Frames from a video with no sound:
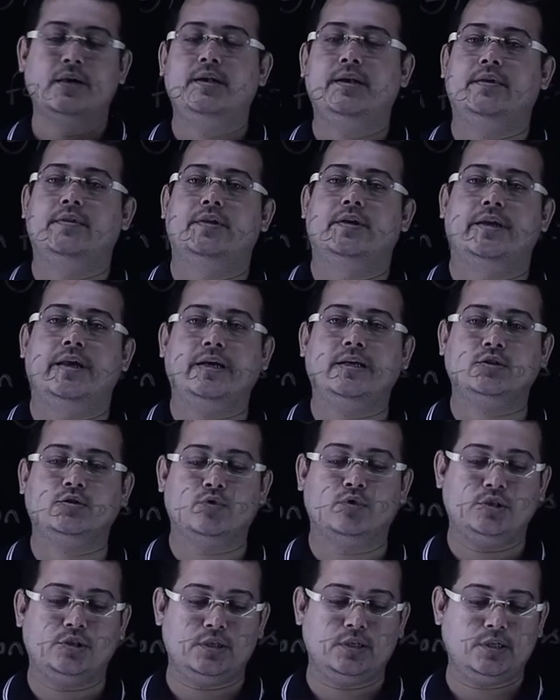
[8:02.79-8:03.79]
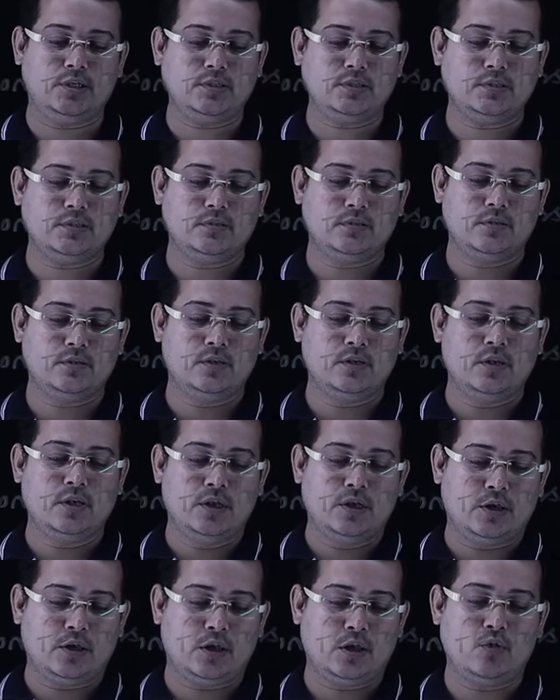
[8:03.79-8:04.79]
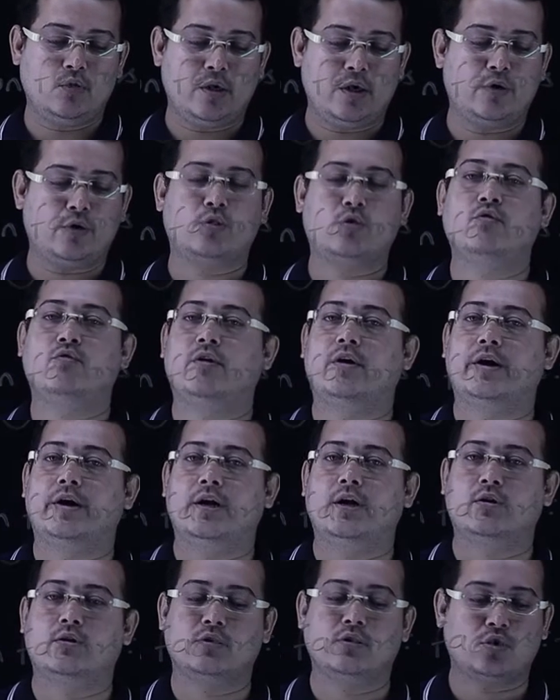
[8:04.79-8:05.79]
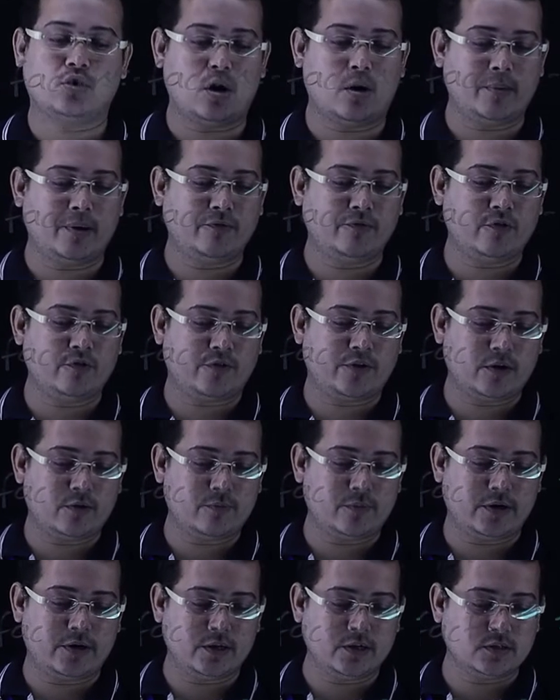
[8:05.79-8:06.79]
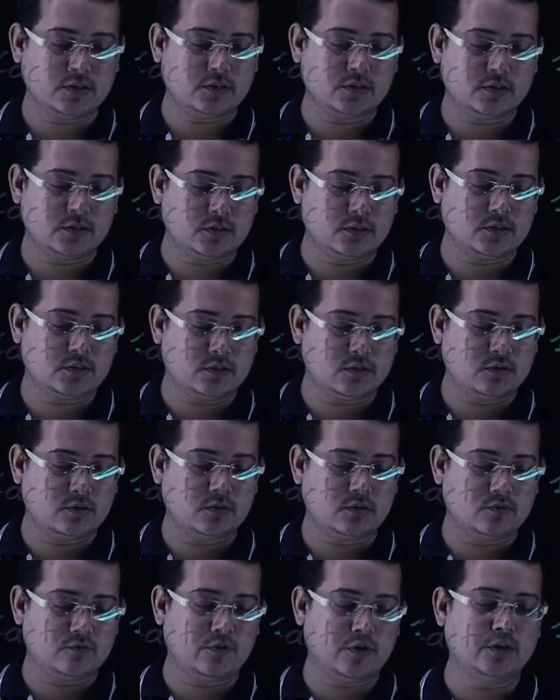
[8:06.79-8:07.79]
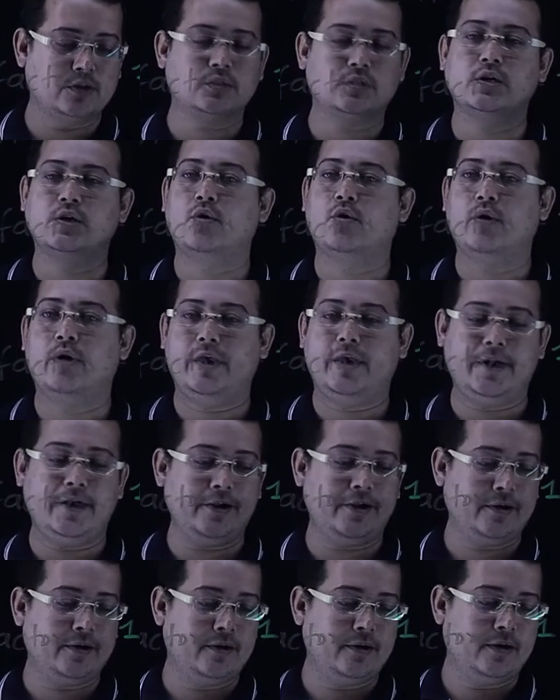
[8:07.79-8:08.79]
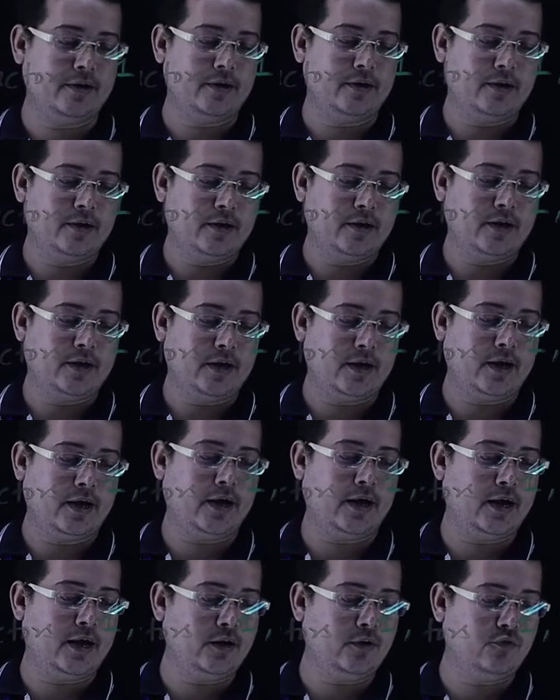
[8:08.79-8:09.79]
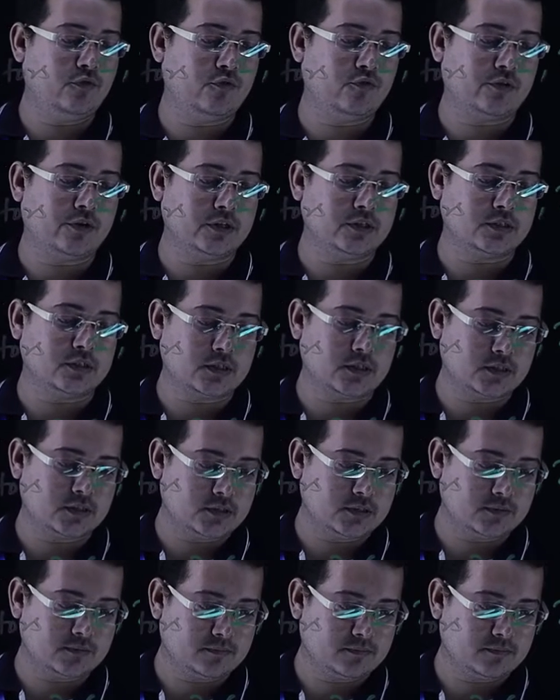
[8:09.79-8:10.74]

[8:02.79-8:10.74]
And the next question is you have to find out the common factor between 108 and 56.